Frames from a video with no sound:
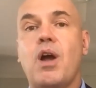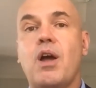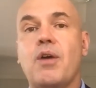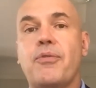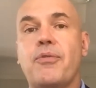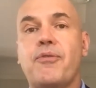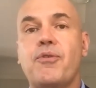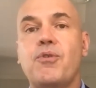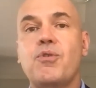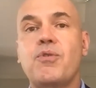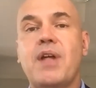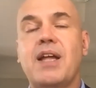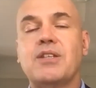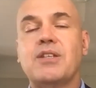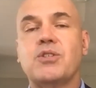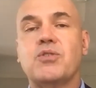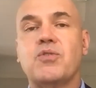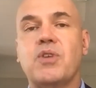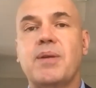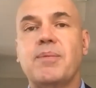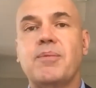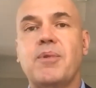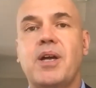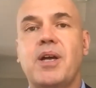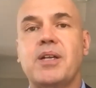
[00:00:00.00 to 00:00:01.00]
through that
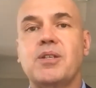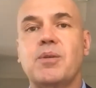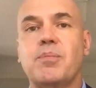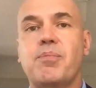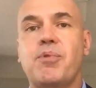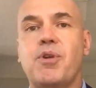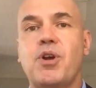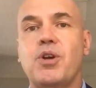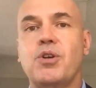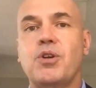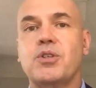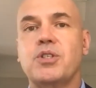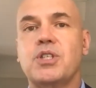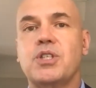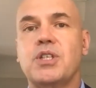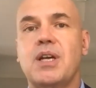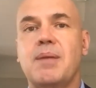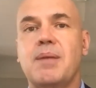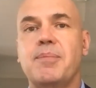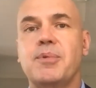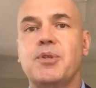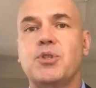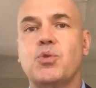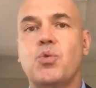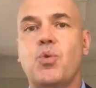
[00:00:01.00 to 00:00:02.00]
streamlined approach
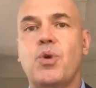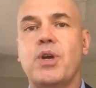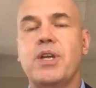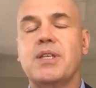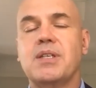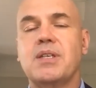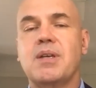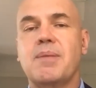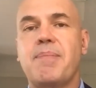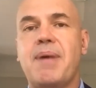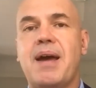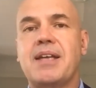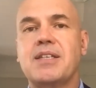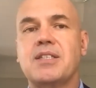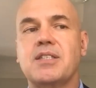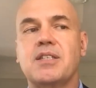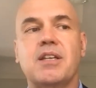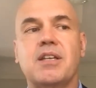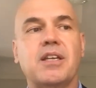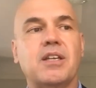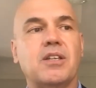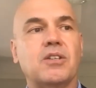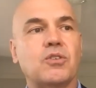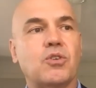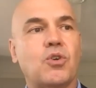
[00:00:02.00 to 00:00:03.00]
between
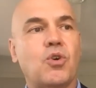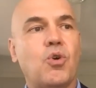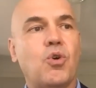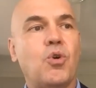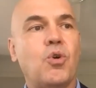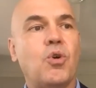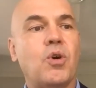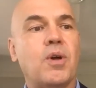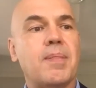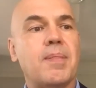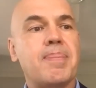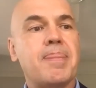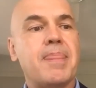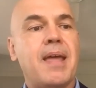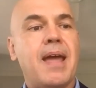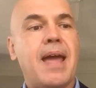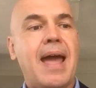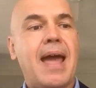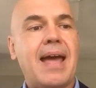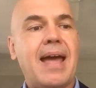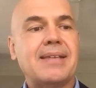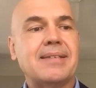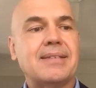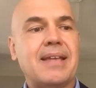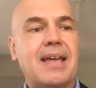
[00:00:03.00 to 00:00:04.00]
capacity and core,
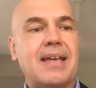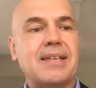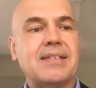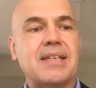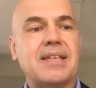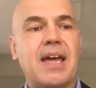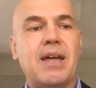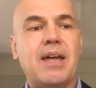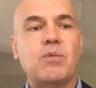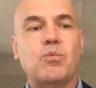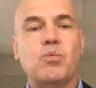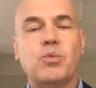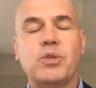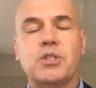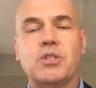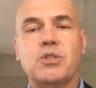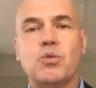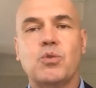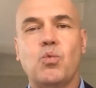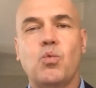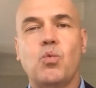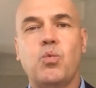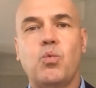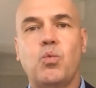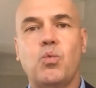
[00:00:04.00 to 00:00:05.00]
as Anne was
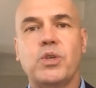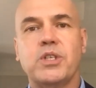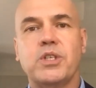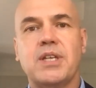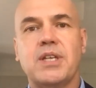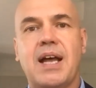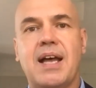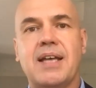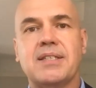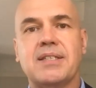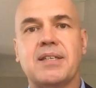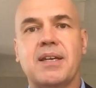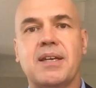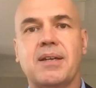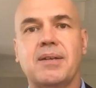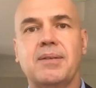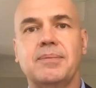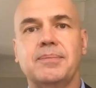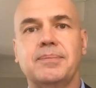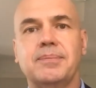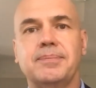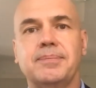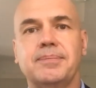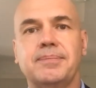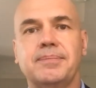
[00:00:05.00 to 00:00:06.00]
asking.
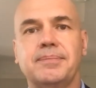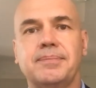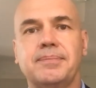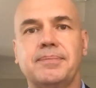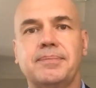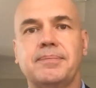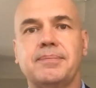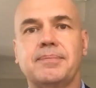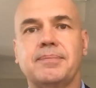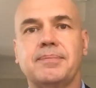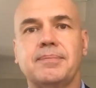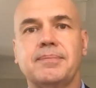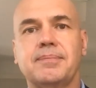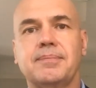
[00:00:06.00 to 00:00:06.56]
Okay,